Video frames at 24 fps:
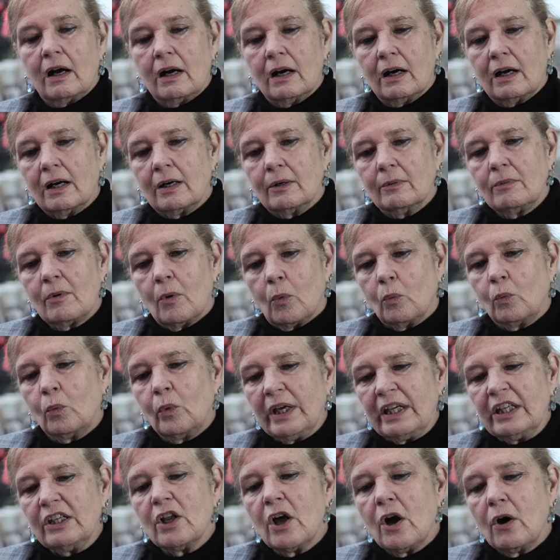
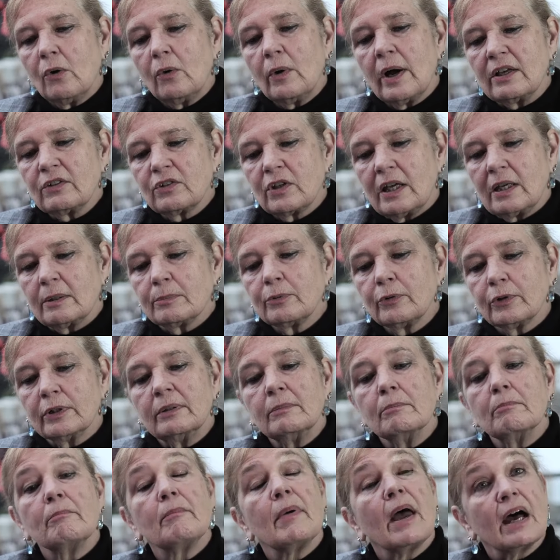we know as a
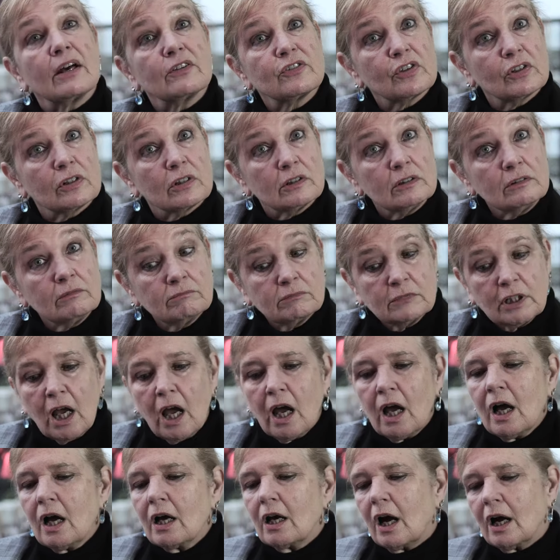print ambassador,
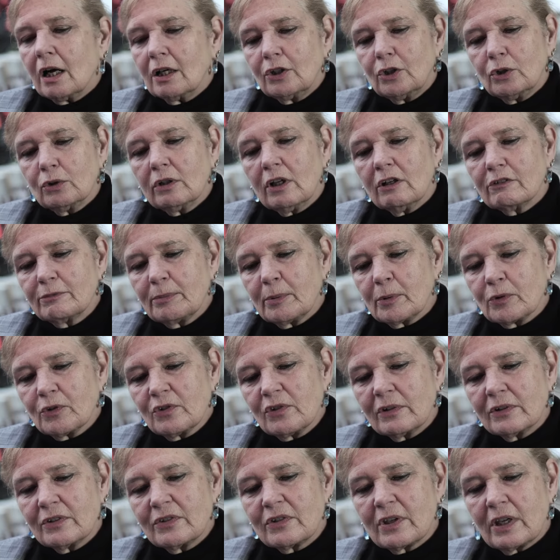you love
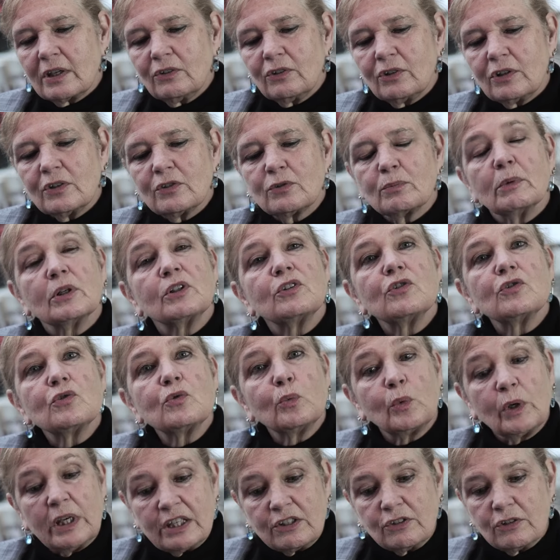personalization as much as
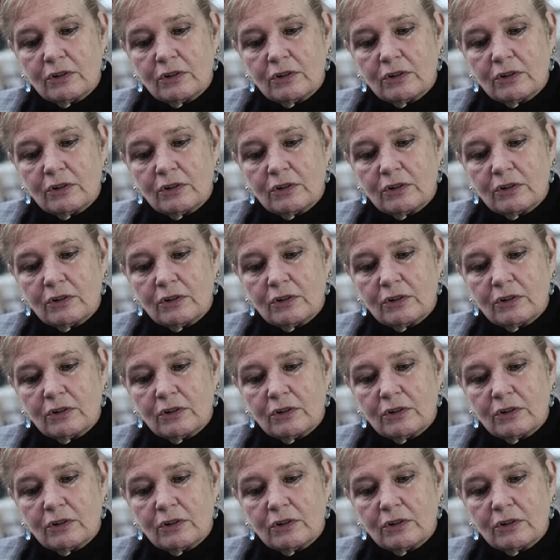we